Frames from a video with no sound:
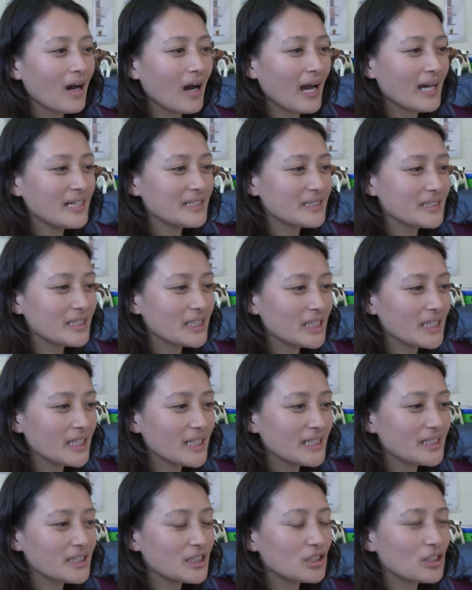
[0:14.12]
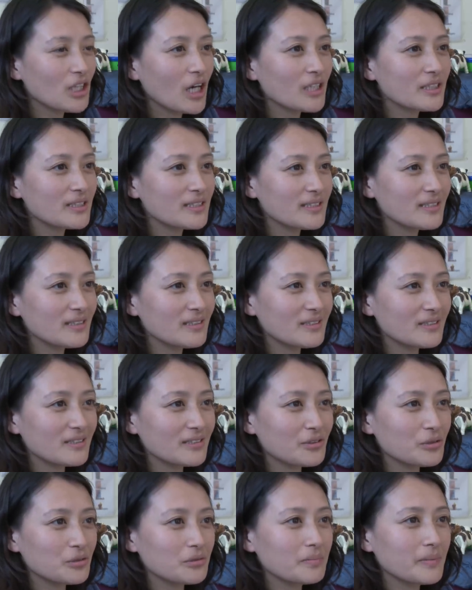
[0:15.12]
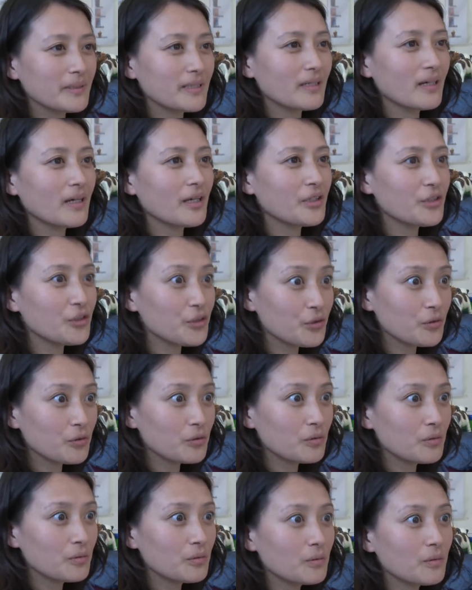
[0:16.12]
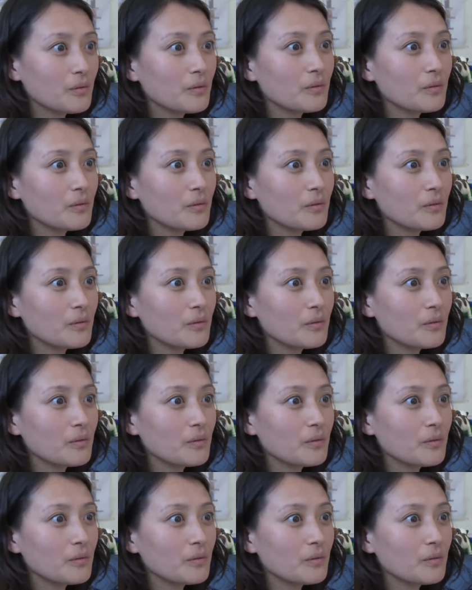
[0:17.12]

I think it's not easy to be a new